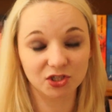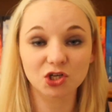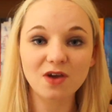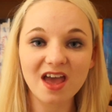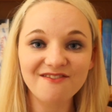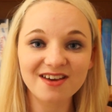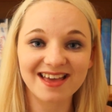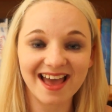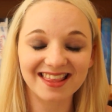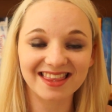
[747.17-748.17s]
Do you ever
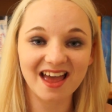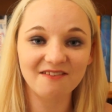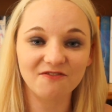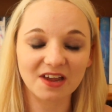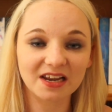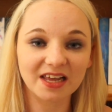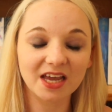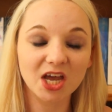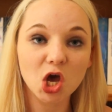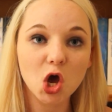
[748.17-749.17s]
get that
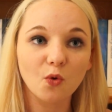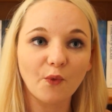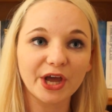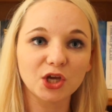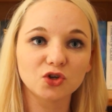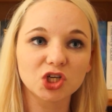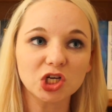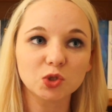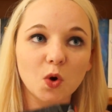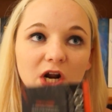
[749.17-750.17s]
feeling where you
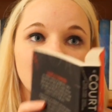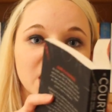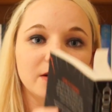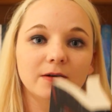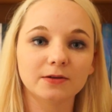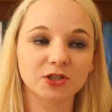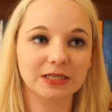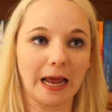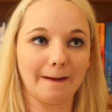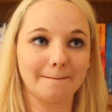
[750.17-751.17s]
just wanna, just
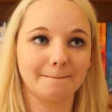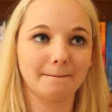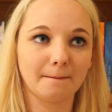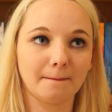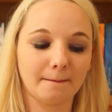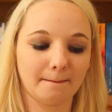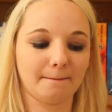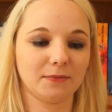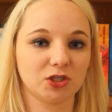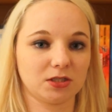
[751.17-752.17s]

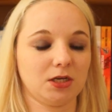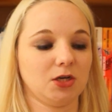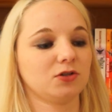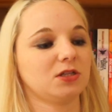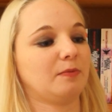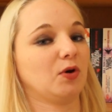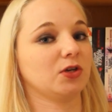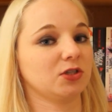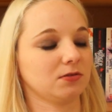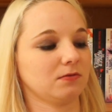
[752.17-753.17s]
here's the book
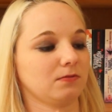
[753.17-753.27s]
and just